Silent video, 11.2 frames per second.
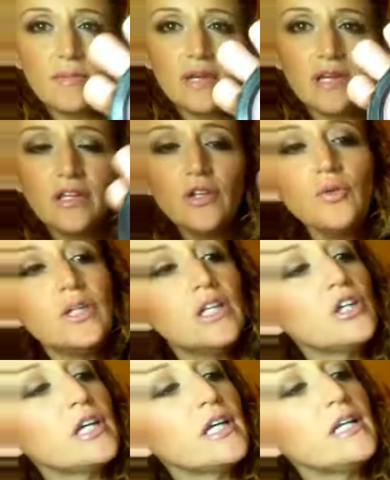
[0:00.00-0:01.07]
But you would
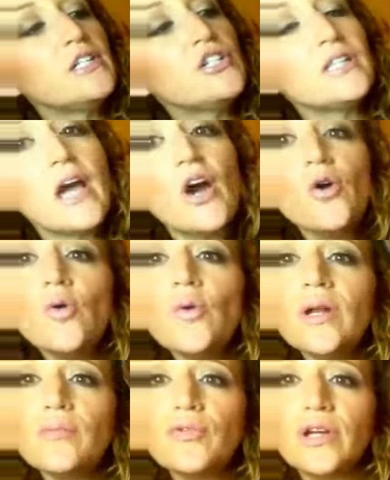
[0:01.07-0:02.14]
look at it and just say, oh,
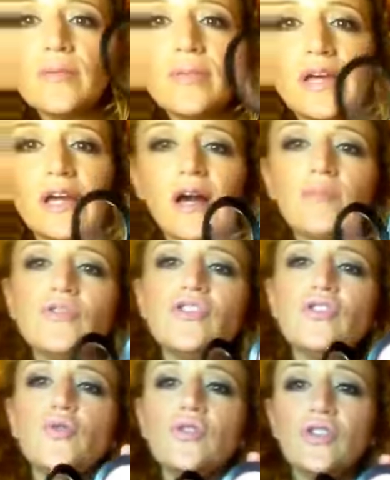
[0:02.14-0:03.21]
what a pretty pink. I'm
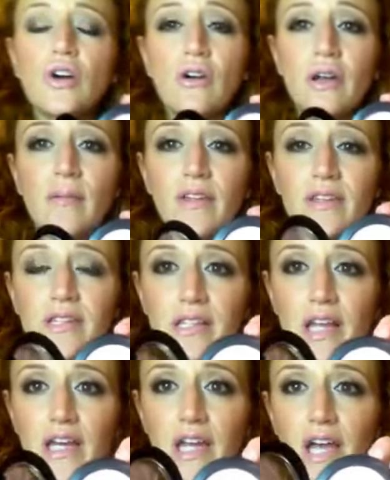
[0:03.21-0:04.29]
so sorry about this
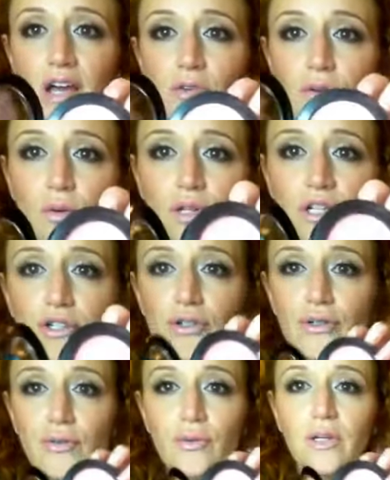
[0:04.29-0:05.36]
lighting. I don't know what to
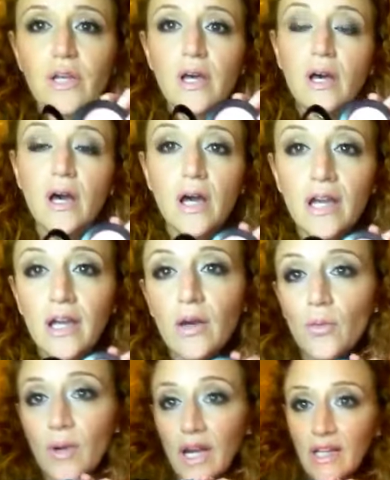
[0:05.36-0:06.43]
do.
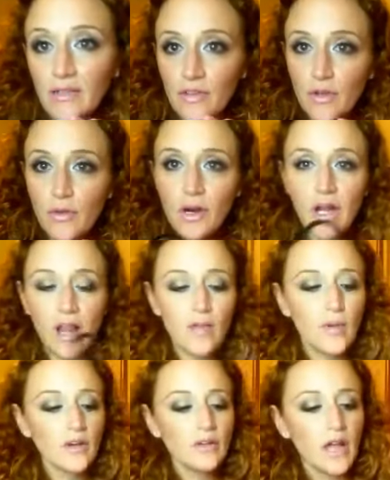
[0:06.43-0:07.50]
When I live in New York, I'll
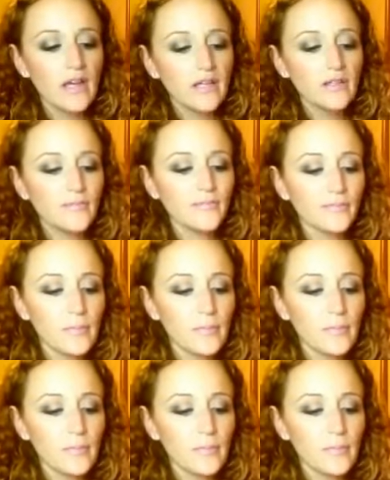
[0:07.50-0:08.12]
have better lighting.